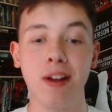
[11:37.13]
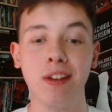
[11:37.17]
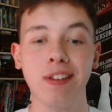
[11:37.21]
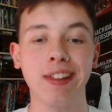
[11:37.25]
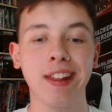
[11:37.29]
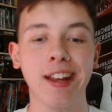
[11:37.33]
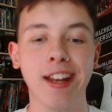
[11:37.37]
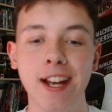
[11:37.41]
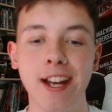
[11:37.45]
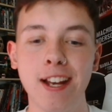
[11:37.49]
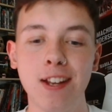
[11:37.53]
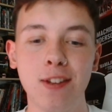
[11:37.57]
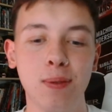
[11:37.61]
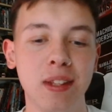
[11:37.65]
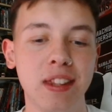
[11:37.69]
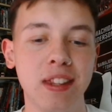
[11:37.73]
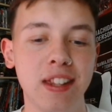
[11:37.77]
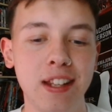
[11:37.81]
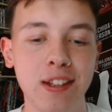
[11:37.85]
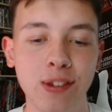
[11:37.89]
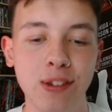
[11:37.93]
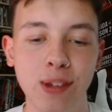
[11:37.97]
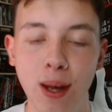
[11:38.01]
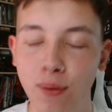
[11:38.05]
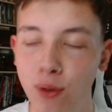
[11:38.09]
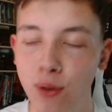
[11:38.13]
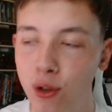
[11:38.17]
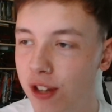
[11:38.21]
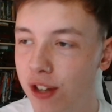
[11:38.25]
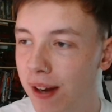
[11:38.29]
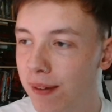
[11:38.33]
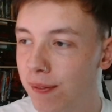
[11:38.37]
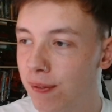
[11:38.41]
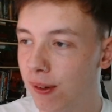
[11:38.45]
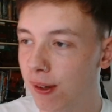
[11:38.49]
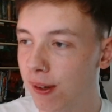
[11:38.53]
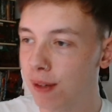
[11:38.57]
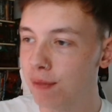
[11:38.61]
the case with these Devil's
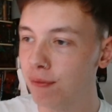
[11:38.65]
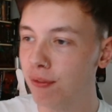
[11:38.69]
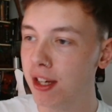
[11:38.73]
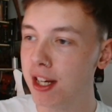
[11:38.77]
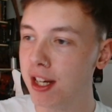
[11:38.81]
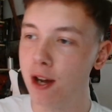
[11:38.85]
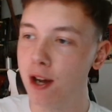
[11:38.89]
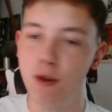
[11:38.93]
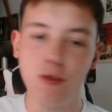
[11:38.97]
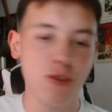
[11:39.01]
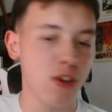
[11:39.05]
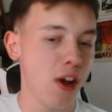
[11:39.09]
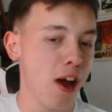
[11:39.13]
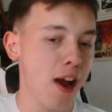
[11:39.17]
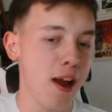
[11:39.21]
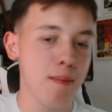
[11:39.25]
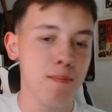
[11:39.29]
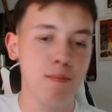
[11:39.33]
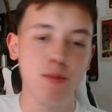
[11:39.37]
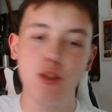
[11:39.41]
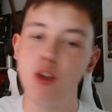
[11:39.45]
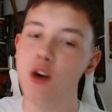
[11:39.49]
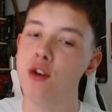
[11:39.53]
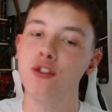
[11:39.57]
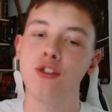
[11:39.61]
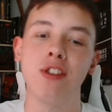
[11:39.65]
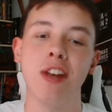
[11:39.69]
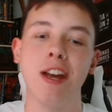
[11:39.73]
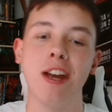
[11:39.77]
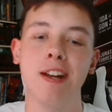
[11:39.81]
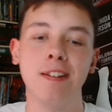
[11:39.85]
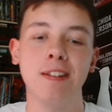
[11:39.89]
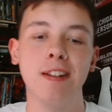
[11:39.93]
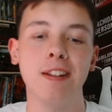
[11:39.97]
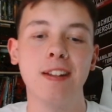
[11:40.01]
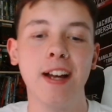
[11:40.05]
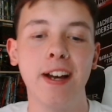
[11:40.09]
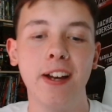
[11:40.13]
Advocate videos, I am not saying
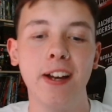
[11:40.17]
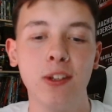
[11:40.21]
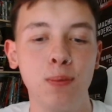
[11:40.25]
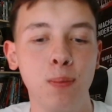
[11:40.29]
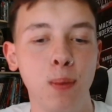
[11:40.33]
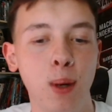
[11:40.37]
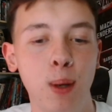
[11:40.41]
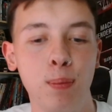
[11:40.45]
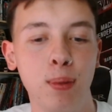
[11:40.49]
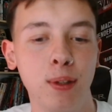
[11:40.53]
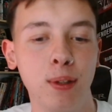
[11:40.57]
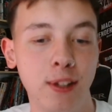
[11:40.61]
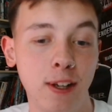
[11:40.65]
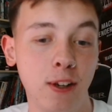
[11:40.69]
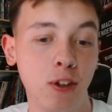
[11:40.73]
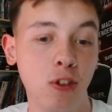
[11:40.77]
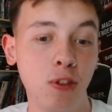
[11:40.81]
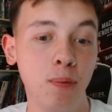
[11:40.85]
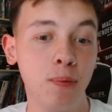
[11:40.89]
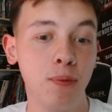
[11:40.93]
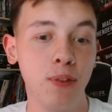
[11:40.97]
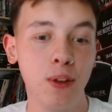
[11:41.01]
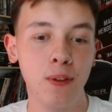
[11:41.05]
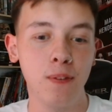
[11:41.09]
that that is my prediction for the